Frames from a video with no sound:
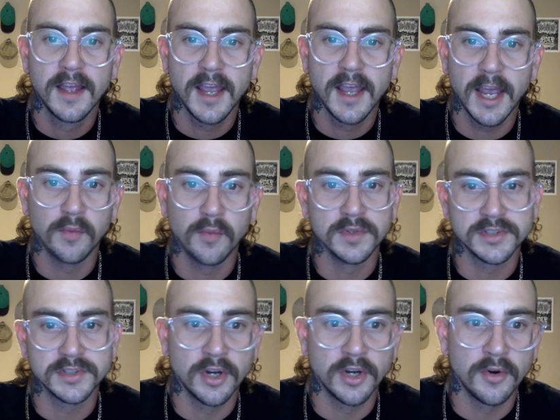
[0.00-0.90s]
and
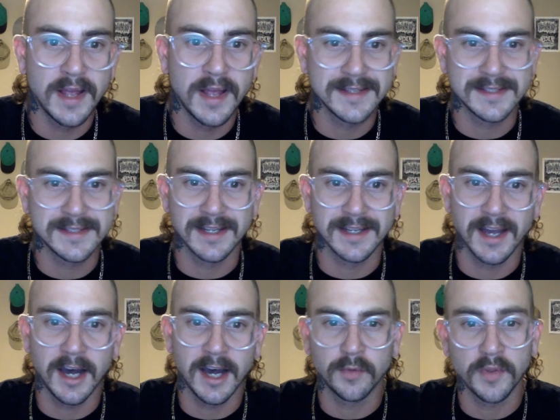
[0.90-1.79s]
was known as the
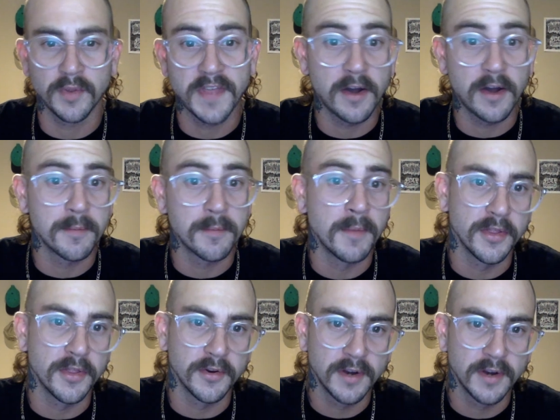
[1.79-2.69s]
god without a
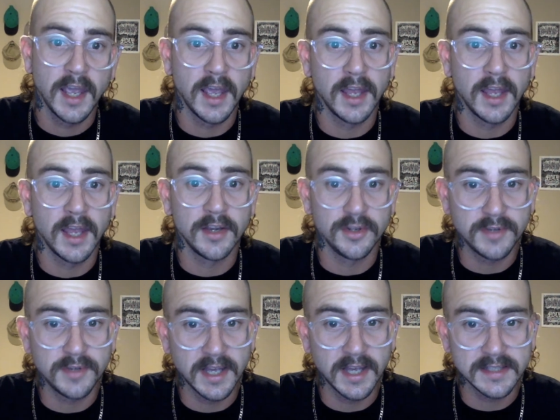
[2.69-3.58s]
mother. And you
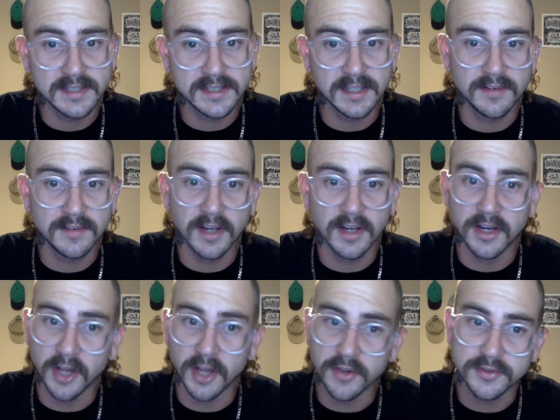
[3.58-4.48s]
guessed it,
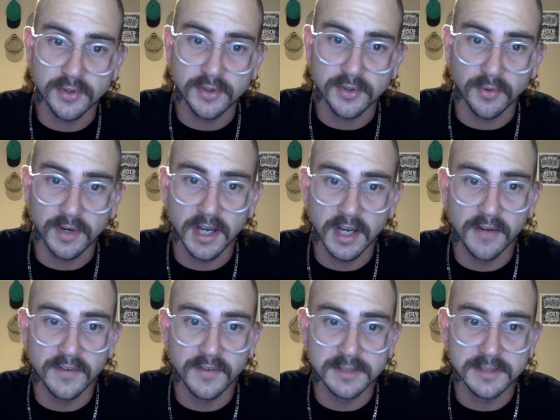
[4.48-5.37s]
another story
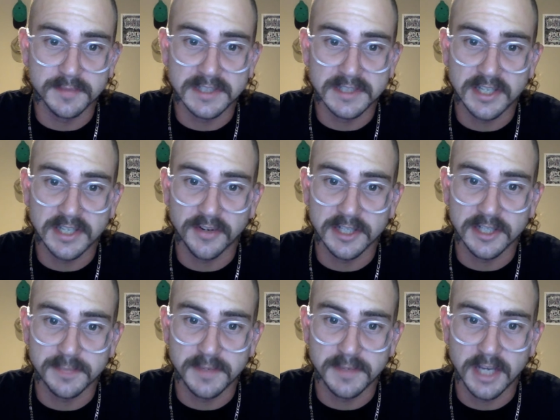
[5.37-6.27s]
of his
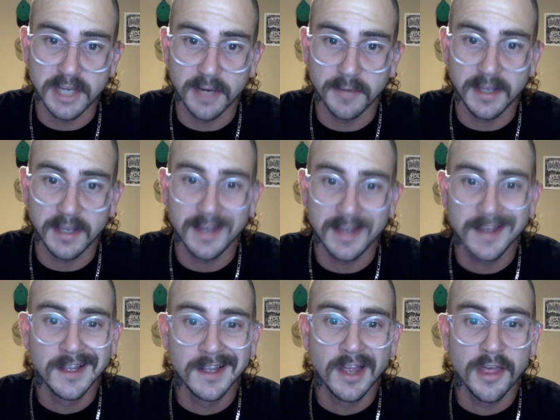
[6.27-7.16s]
mysterious becoming.
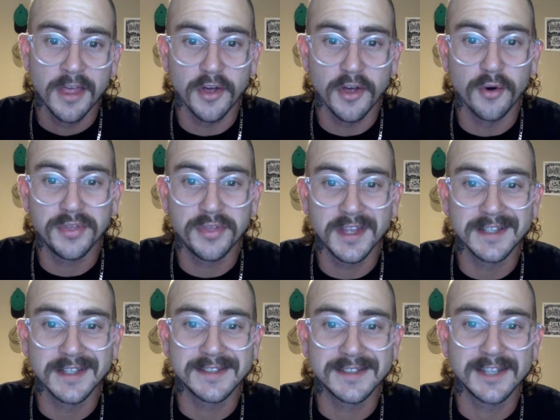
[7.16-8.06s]
Thoth
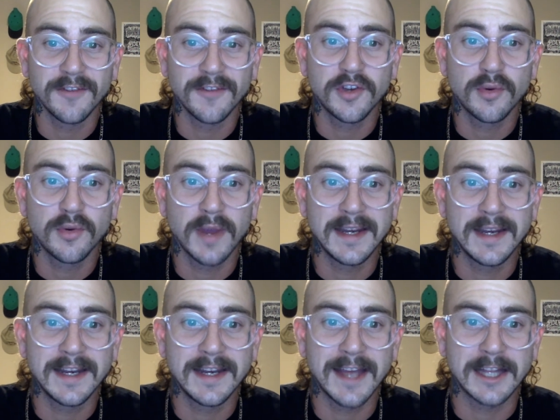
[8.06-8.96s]
is
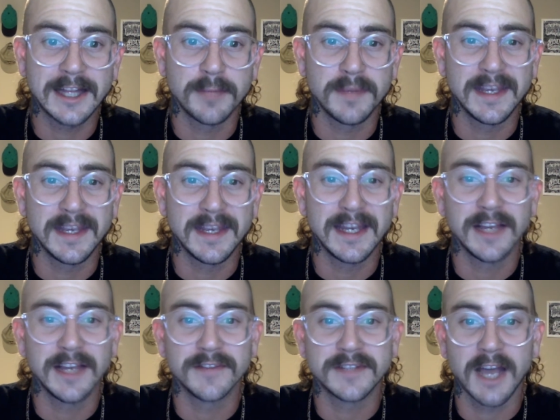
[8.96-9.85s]
self-created at the
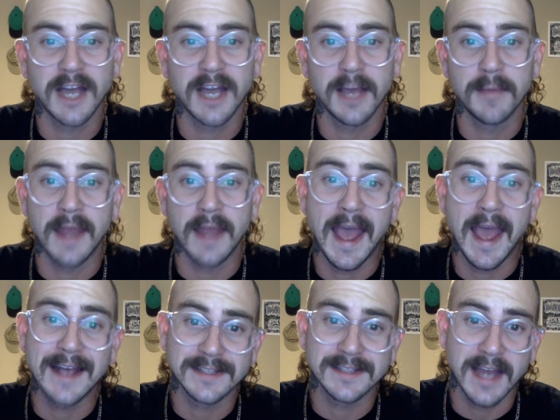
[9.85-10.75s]
beginning of time and
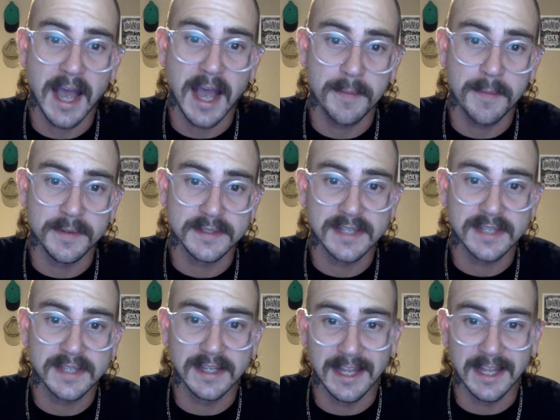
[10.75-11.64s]
as an ibis
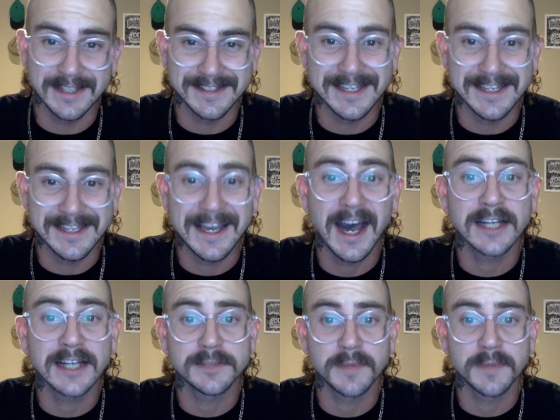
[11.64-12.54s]
lays the
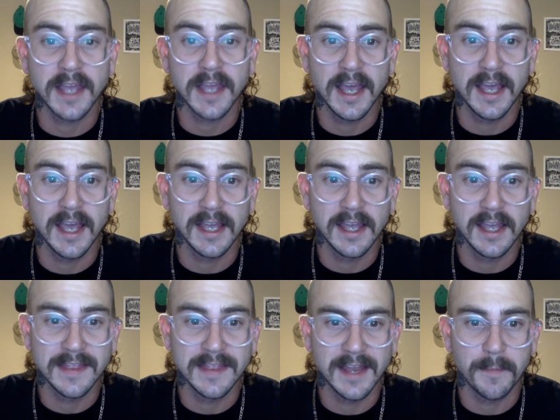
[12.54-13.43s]
cosmic egg
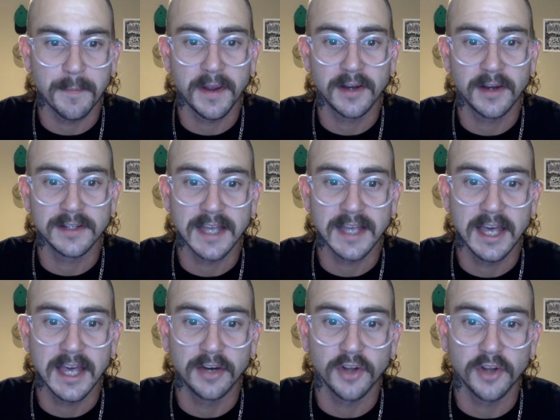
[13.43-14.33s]
that apparently
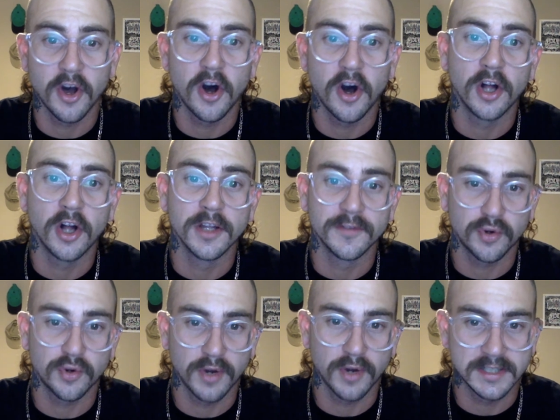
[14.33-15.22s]
held all of
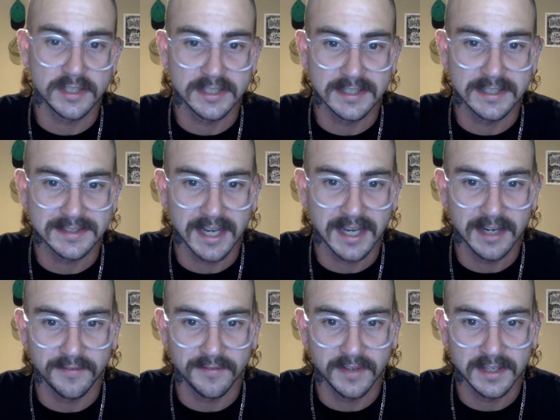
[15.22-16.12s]
creation
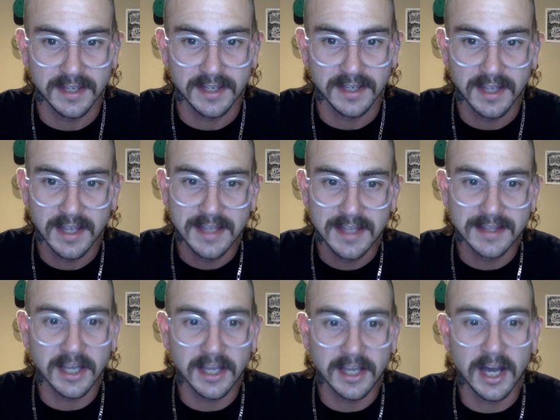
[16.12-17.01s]
inside of it.
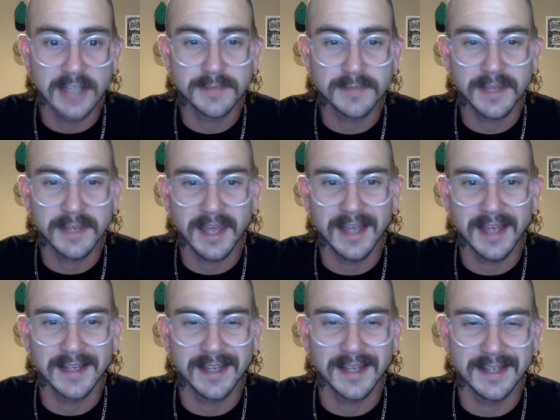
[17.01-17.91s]
The cosmic
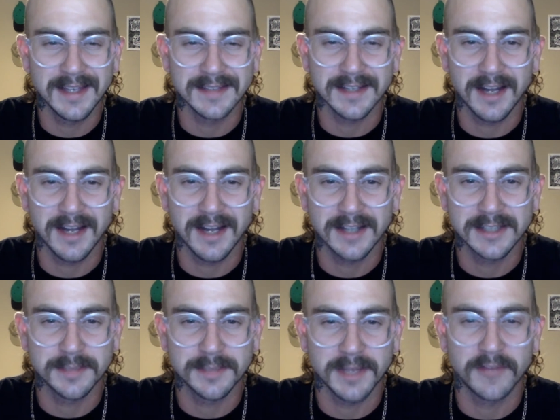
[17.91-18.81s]
egg is a
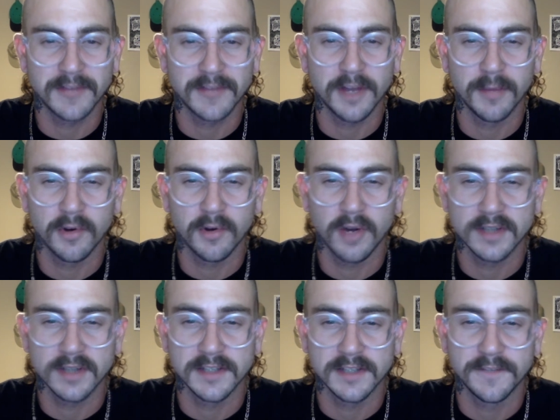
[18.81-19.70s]
concept I've come
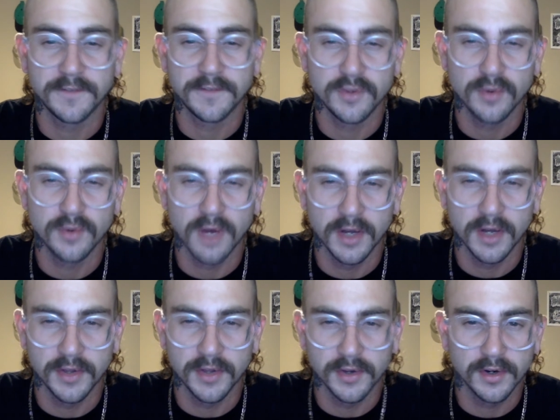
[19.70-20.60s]
across in a few
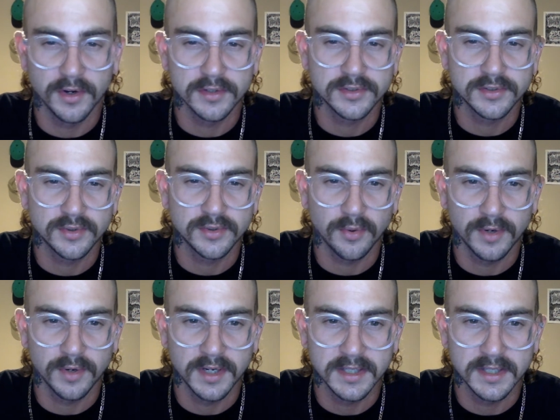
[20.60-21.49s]
other
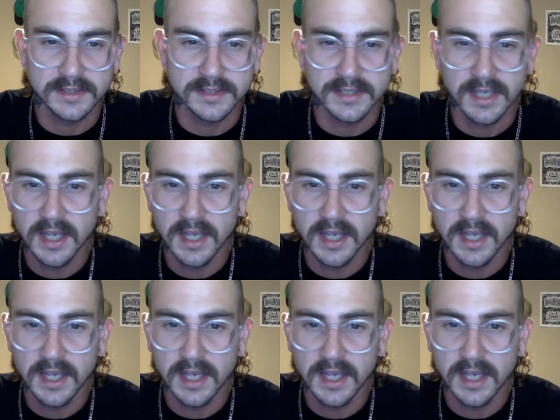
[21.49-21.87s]
stories,